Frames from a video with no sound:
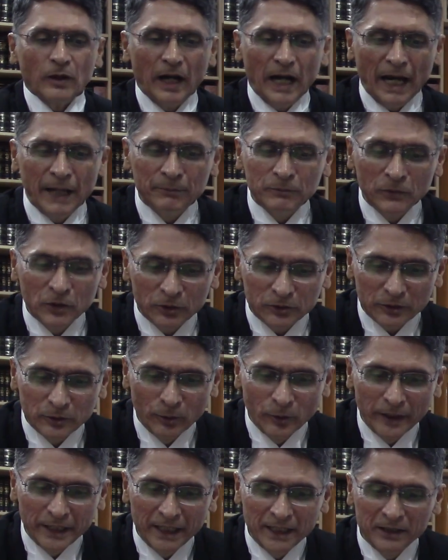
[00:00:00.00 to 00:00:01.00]
I'm not
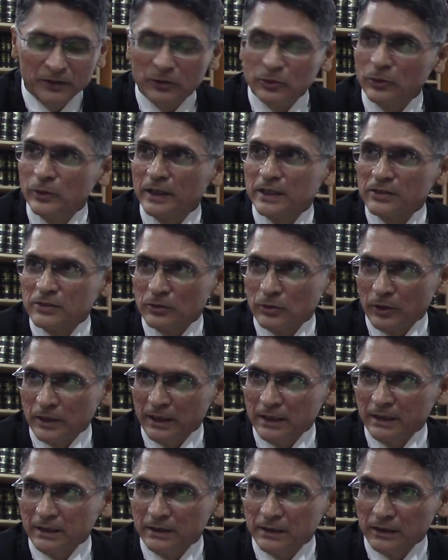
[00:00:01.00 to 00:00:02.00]
going into his
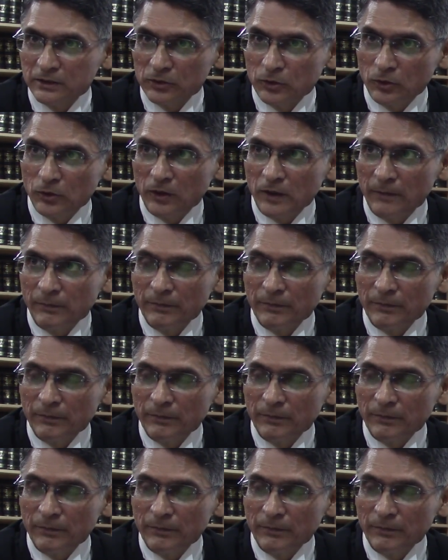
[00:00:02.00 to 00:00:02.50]
conduct at all.